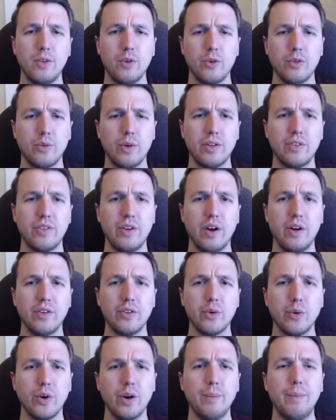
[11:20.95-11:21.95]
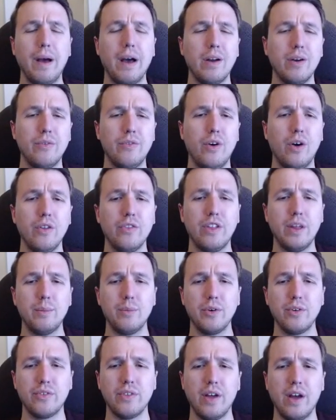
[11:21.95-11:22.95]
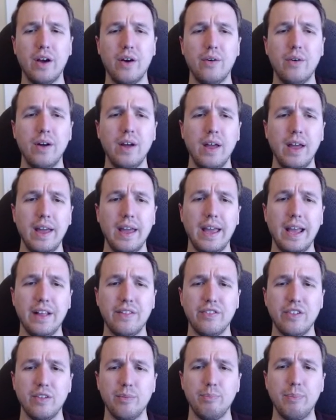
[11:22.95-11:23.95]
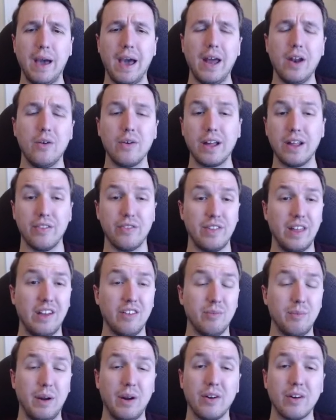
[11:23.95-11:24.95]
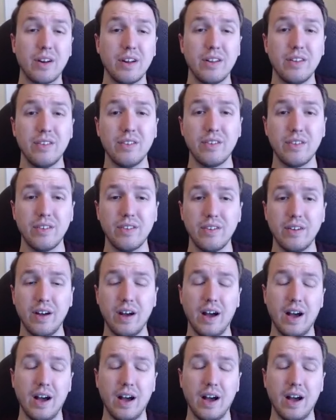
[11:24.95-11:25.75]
to talk about Northwest Territory. Battle of Fallen Timbers, though, it's this battle against Native Americans.